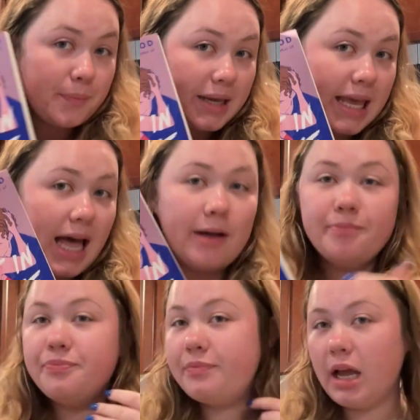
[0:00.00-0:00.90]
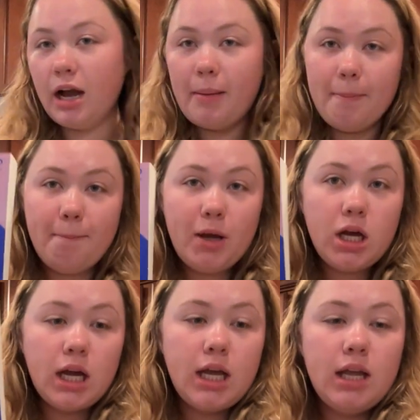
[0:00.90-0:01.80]
but yeah, I got my
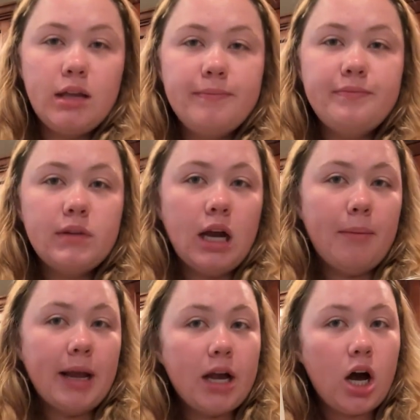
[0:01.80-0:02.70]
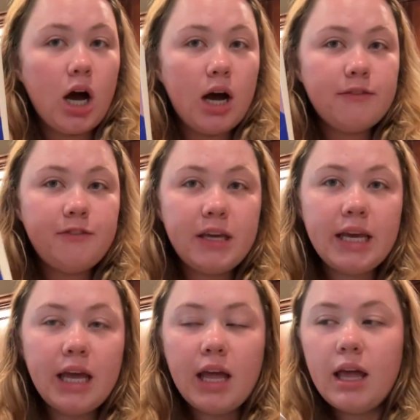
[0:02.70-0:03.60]
book, I got my
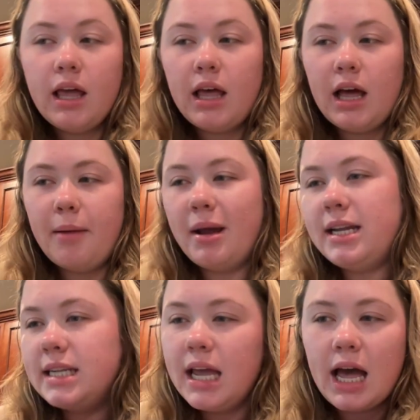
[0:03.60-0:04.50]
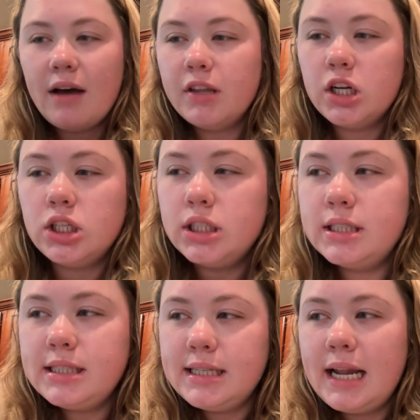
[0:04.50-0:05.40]
coffee. I might have a little
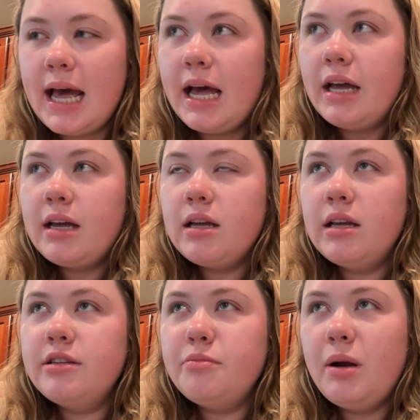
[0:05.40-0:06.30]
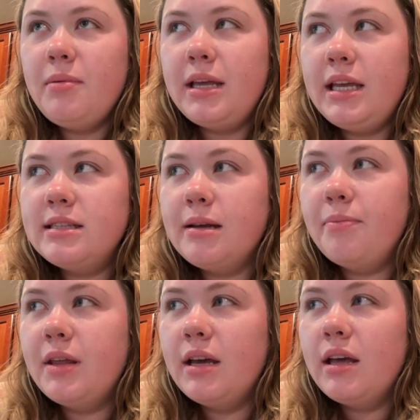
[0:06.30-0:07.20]
snack. I should probably eat
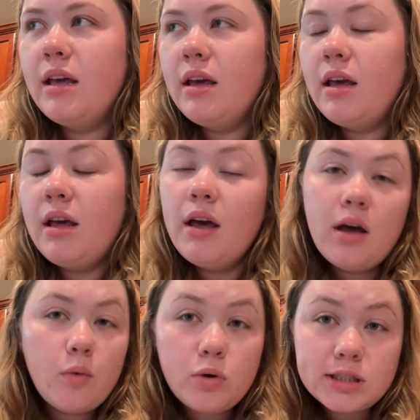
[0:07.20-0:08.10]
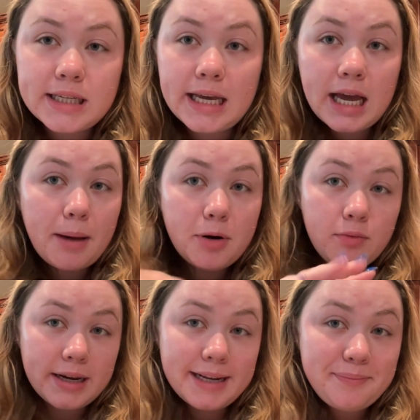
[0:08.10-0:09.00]
something. We'll see. I'm gonna
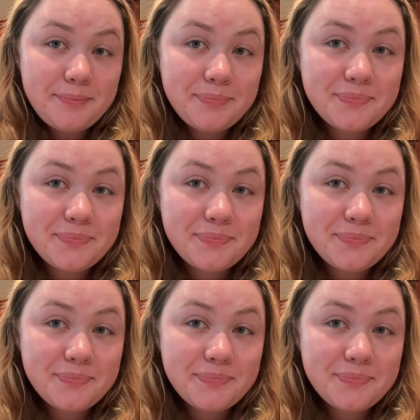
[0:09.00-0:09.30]
read.